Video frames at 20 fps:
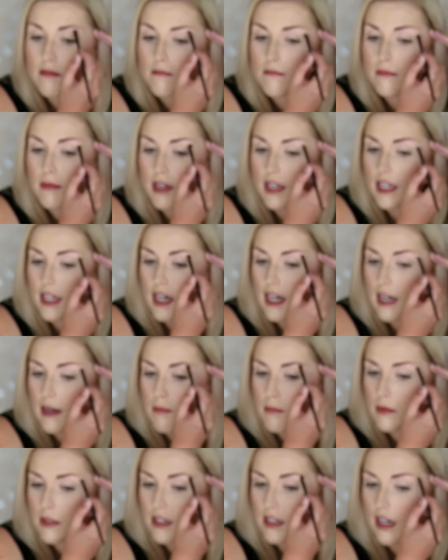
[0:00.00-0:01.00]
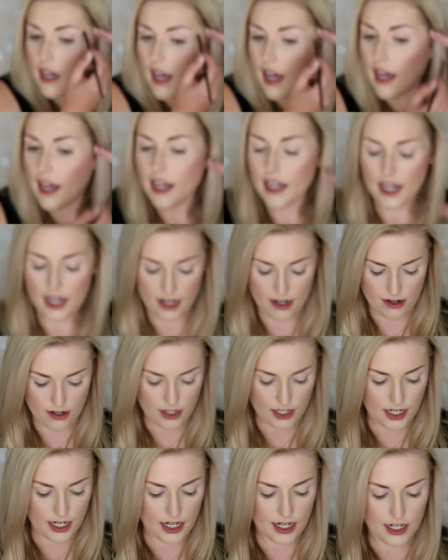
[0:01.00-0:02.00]
my upper eye
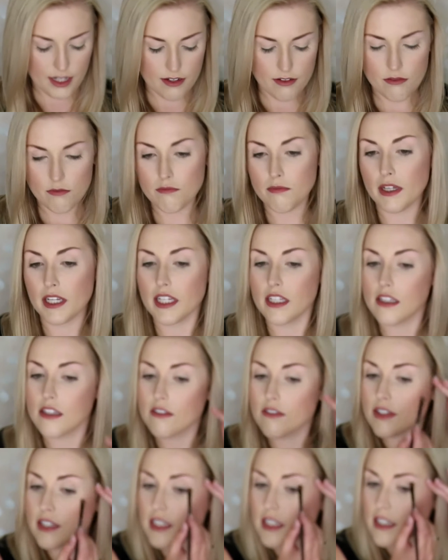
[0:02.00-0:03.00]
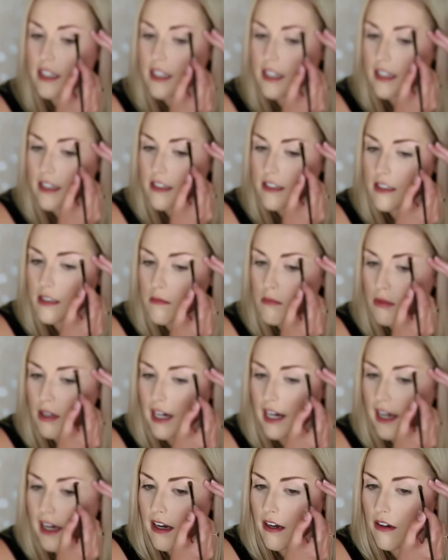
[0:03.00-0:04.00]
area, make it look really good under the
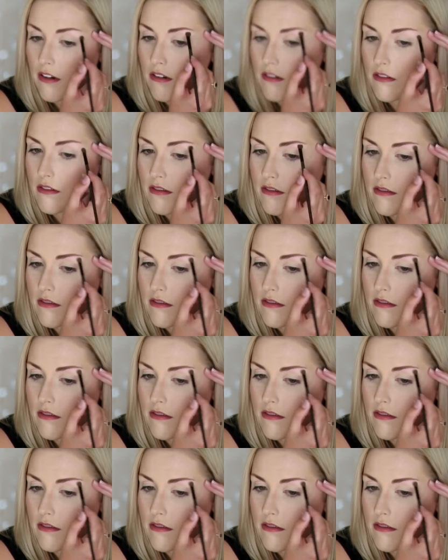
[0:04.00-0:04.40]
brow.